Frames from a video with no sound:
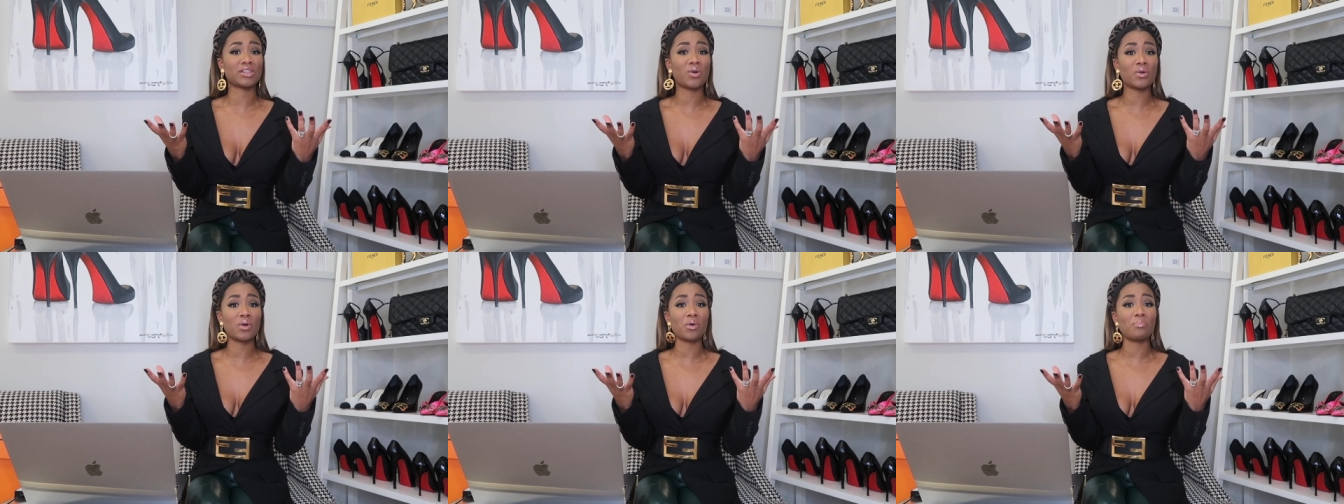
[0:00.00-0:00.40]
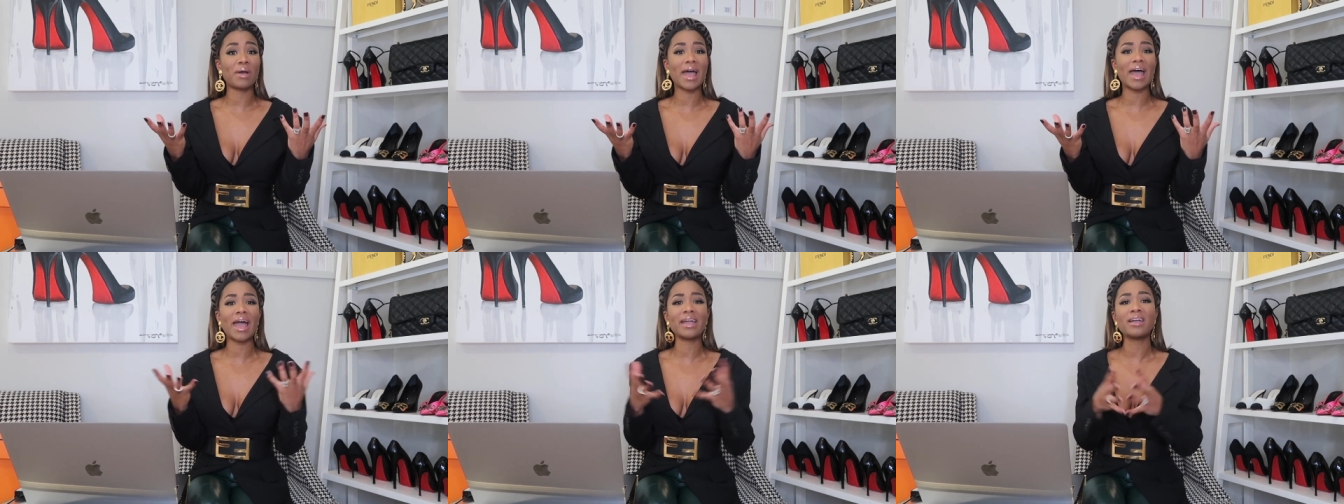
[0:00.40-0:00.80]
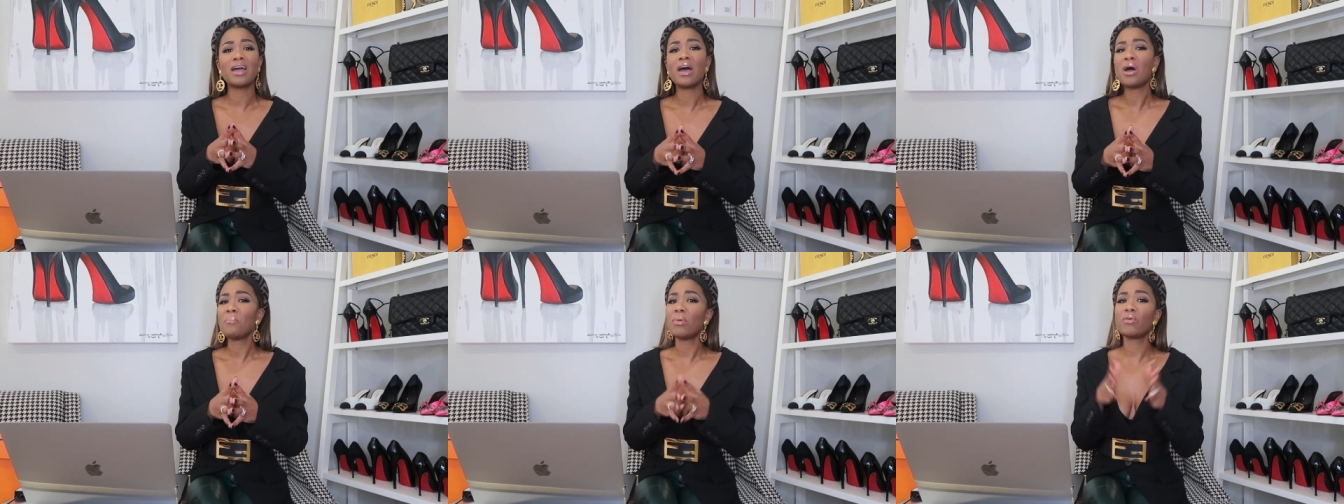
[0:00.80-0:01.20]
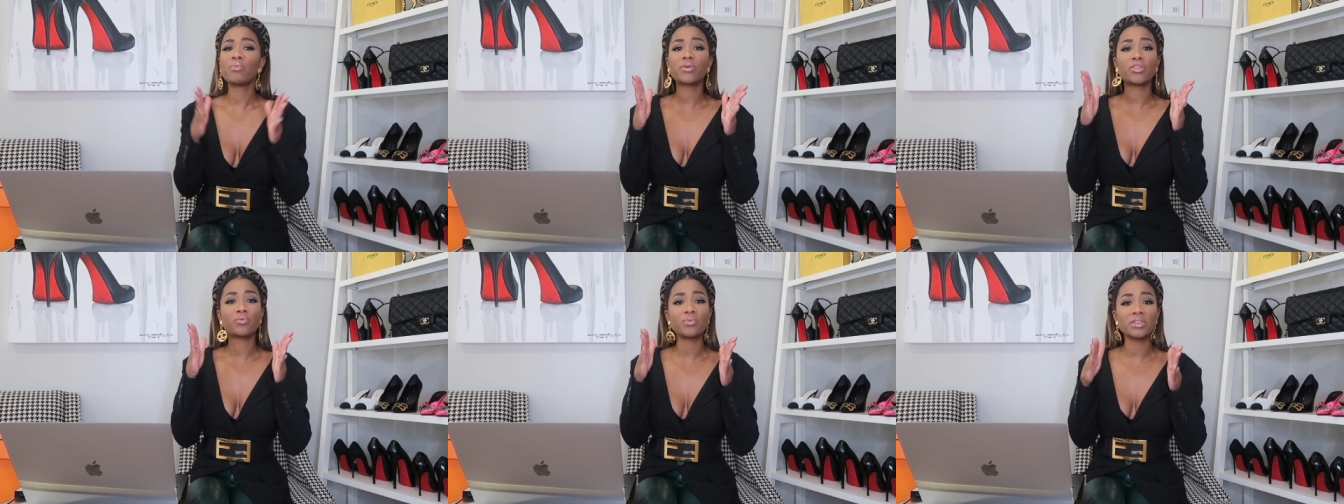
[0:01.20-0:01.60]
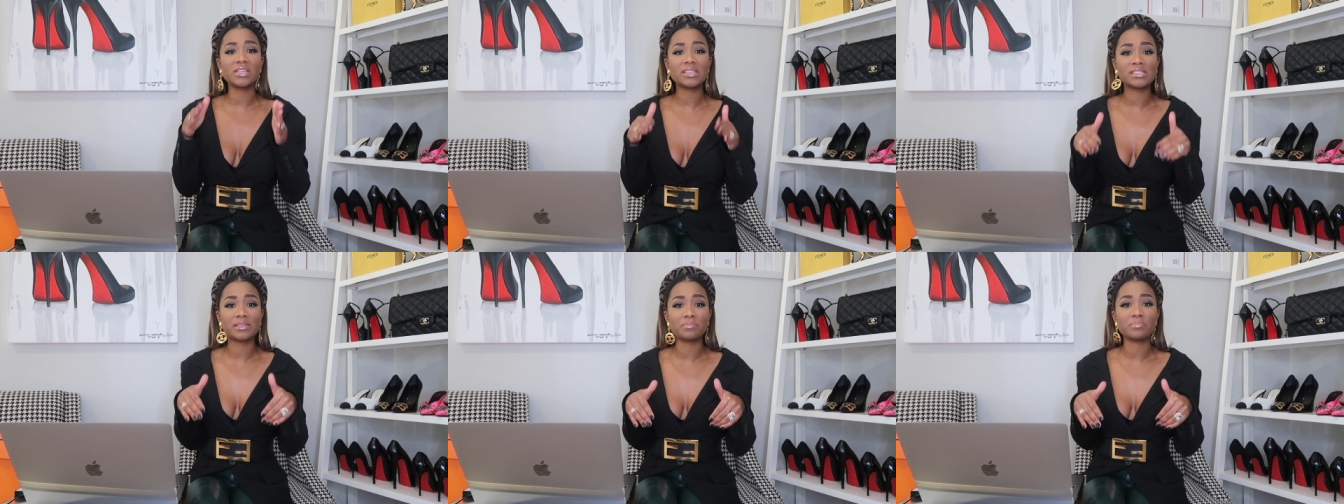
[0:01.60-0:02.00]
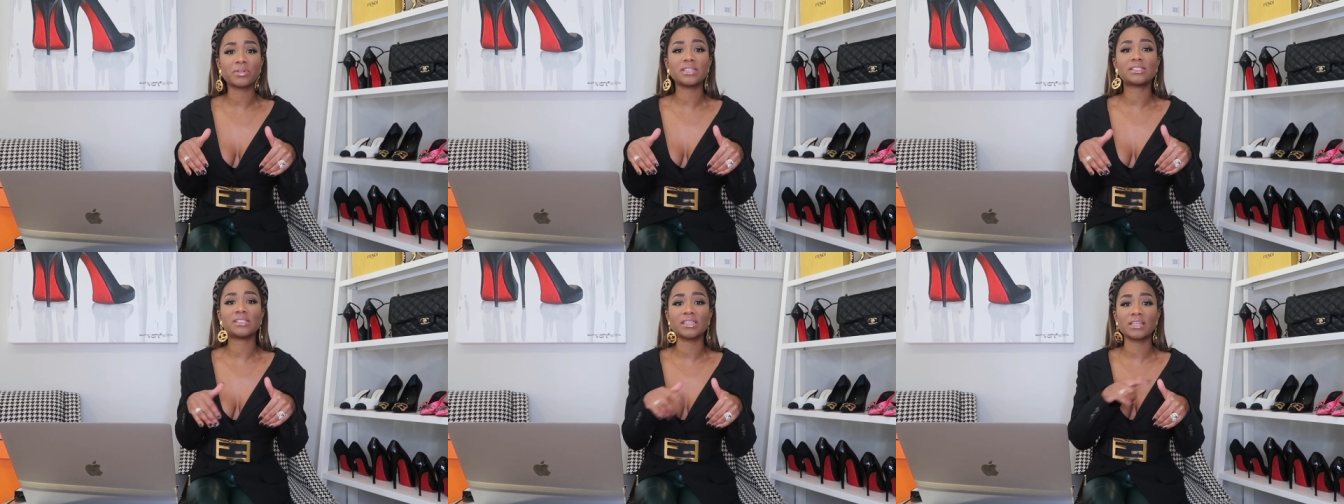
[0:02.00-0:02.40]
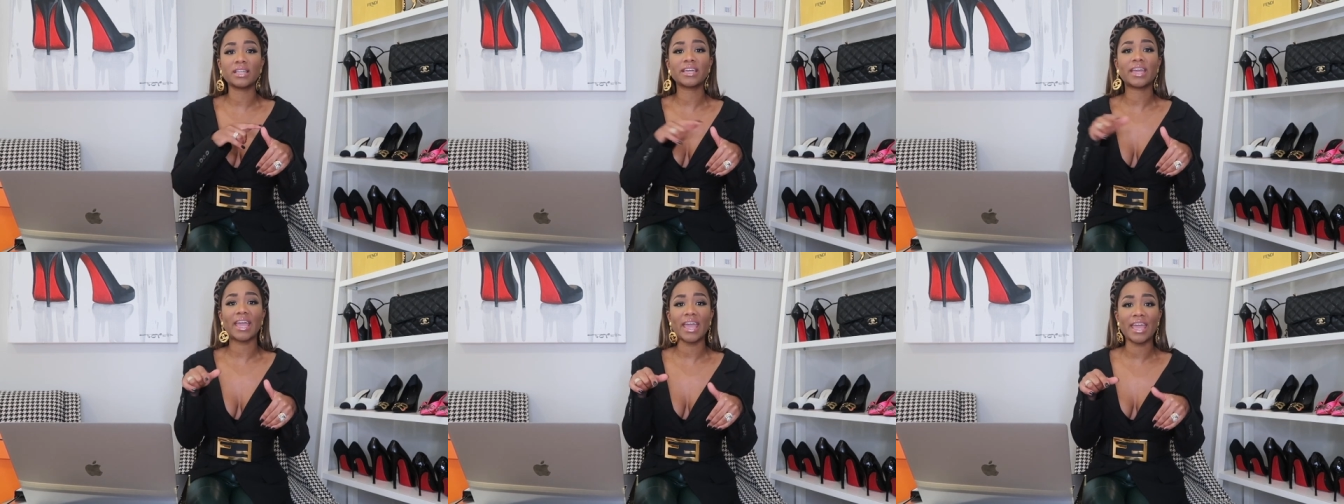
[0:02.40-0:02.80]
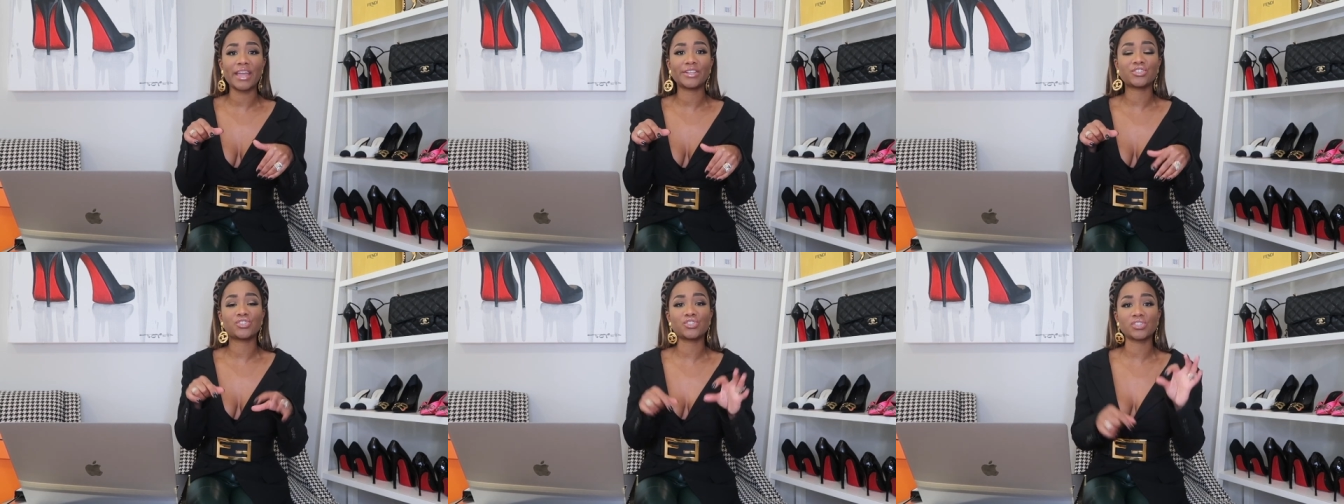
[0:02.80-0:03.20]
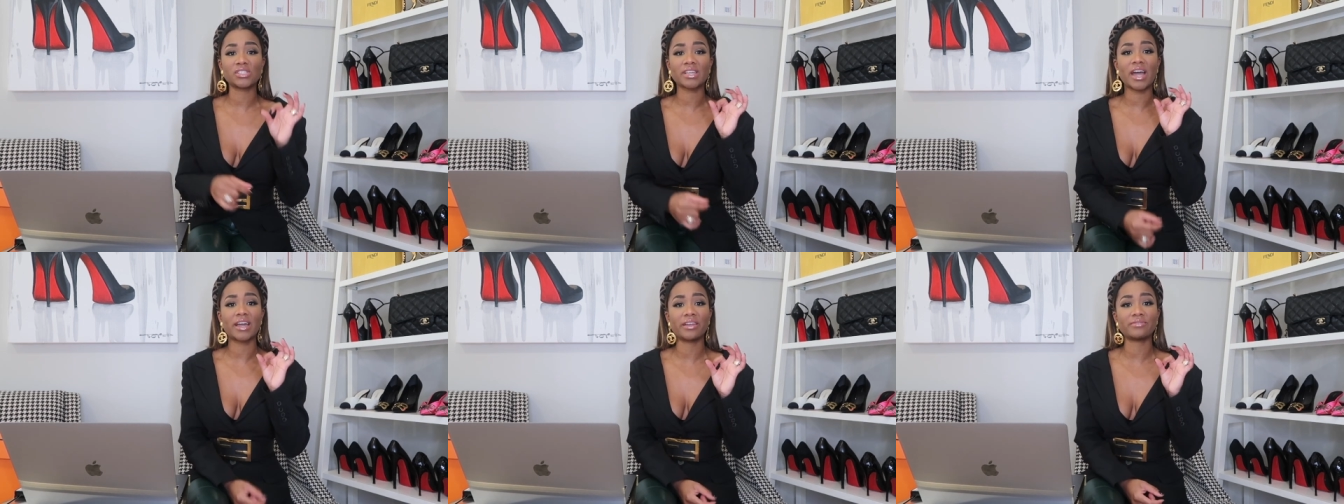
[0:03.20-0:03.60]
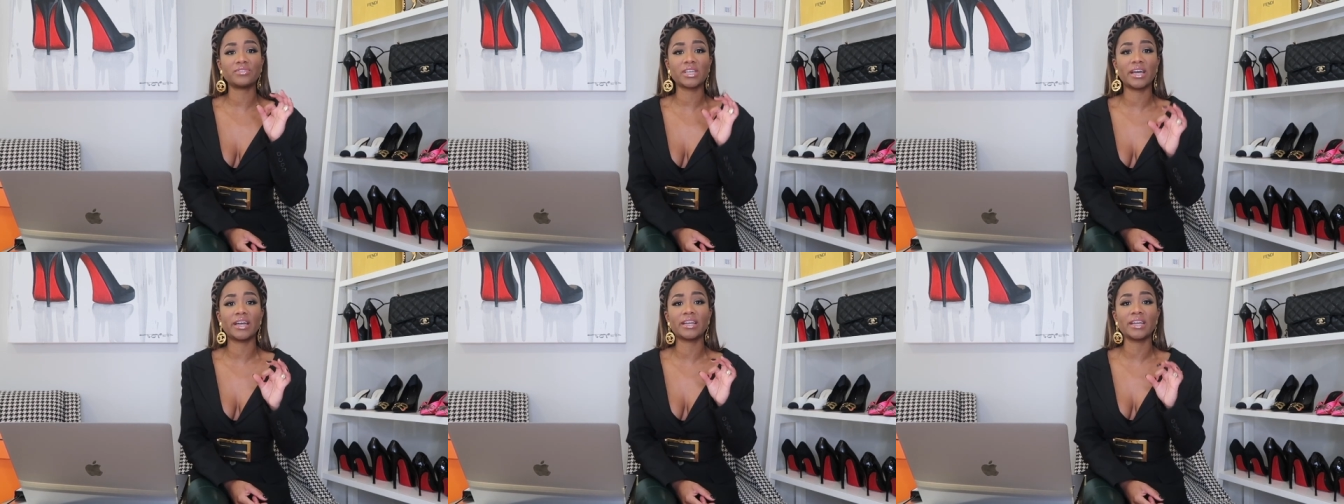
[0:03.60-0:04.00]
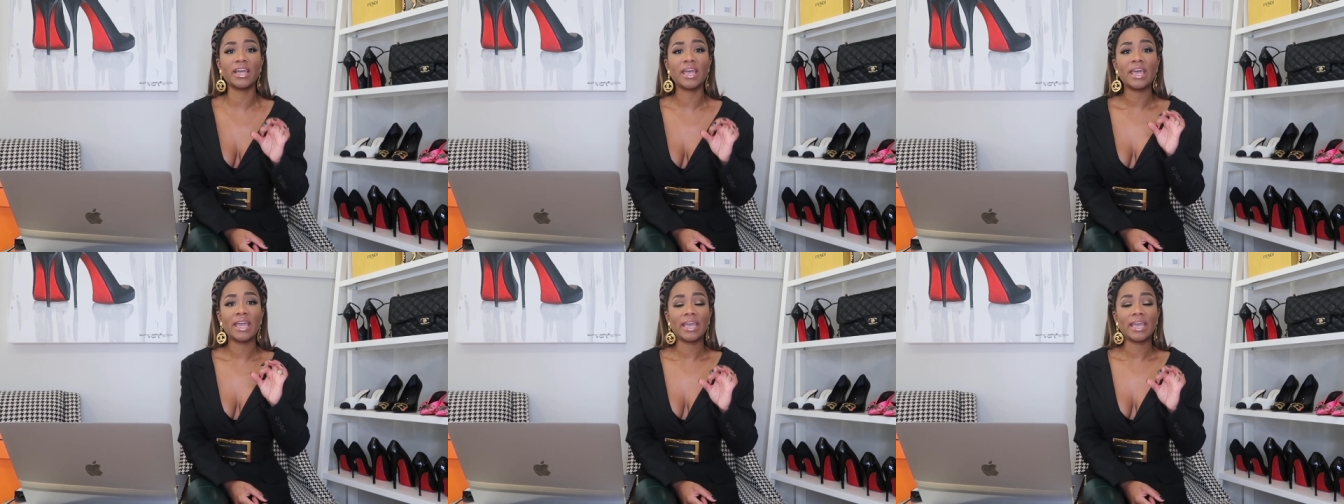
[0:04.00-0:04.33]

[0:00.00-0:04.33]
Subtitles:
logo bag, but with a really simplistic like H just kind of done